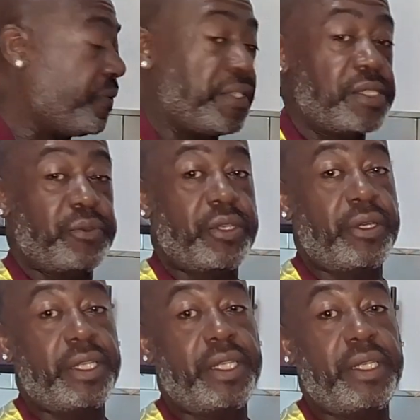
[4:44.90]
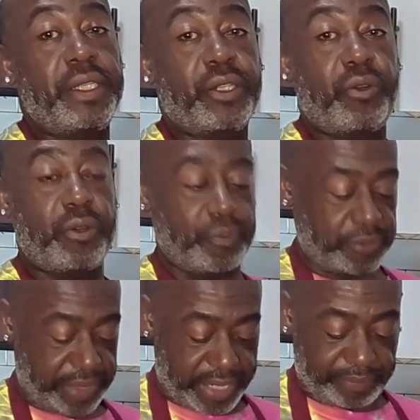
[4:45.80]
is we're going to
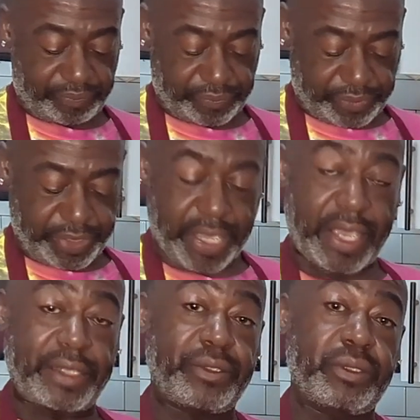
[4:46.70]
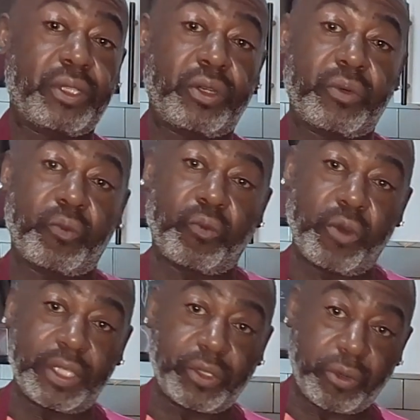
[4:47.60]
incorporate that
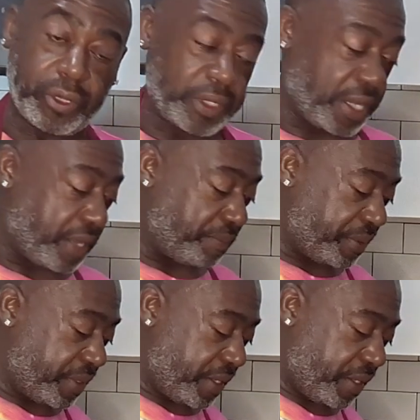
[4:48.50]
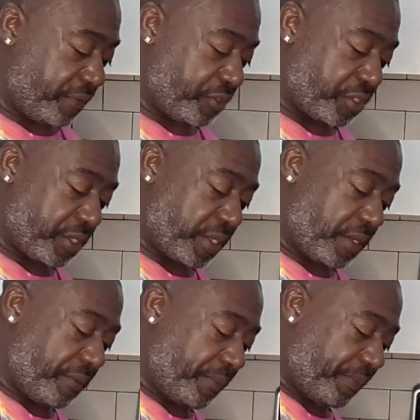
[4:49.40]
1/4 cup of sugar.
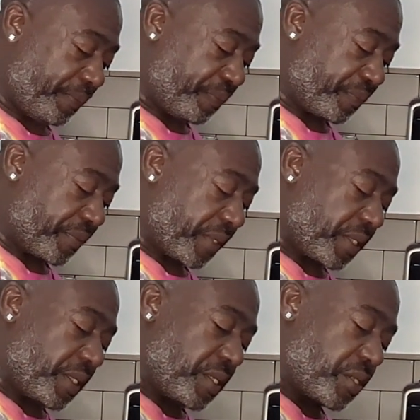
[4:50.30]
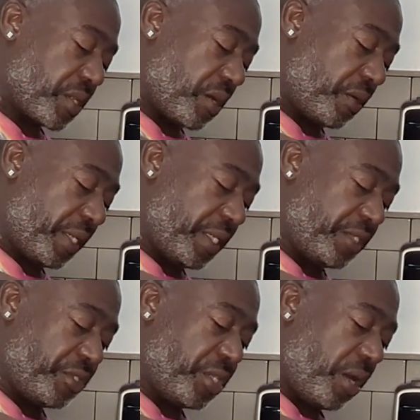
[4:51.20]
So
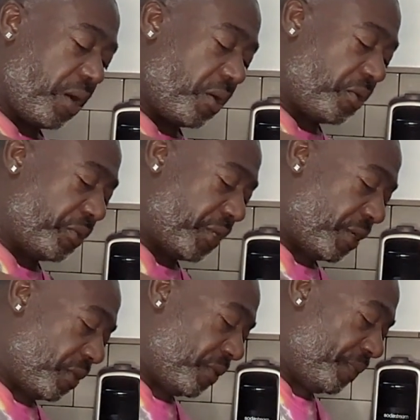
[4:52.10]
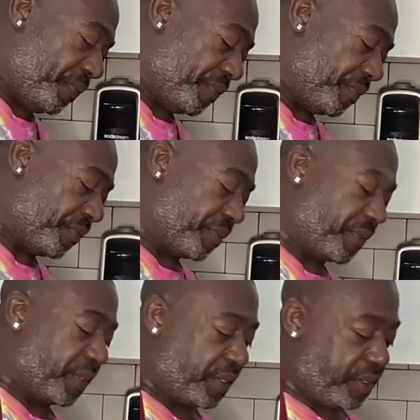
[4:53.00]
in total,
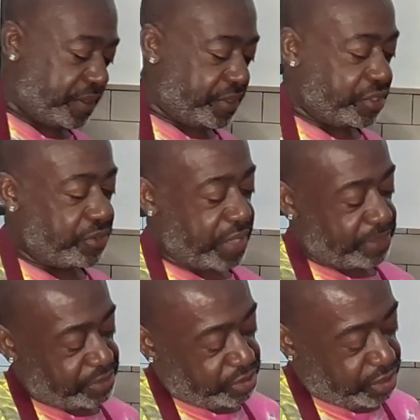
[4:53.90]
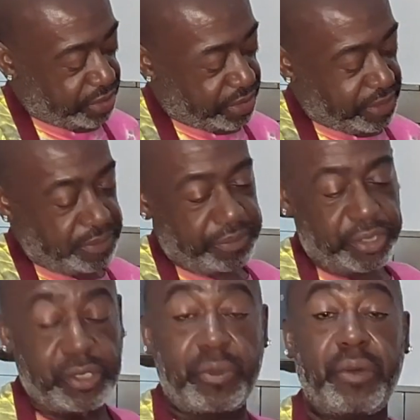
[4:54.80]
it's 2 cups of sugar,
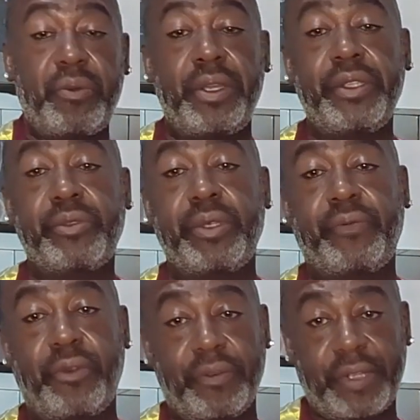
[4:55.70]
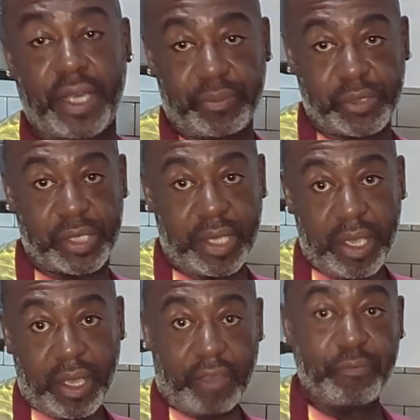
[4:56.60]
but you want 1 3/4 cups
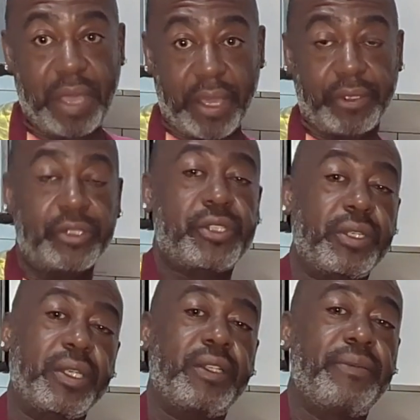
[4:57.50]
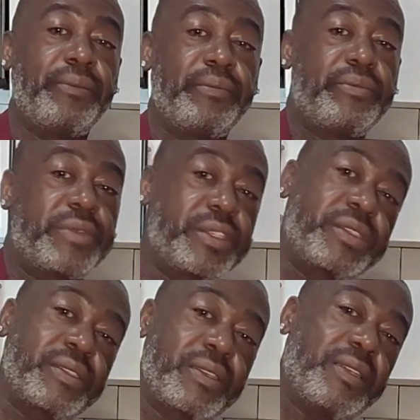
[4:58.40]
of powdered sugar. This
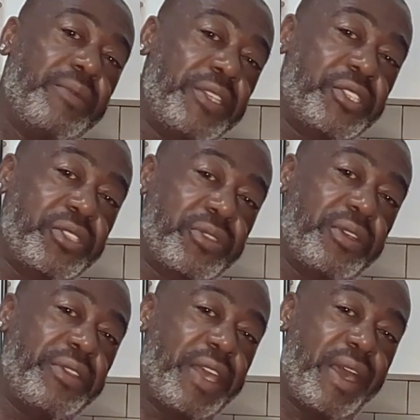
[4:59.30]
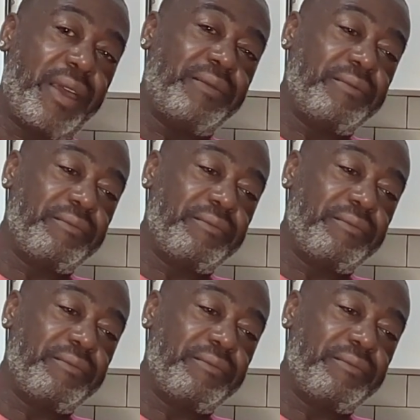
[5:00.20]
is going to make sure that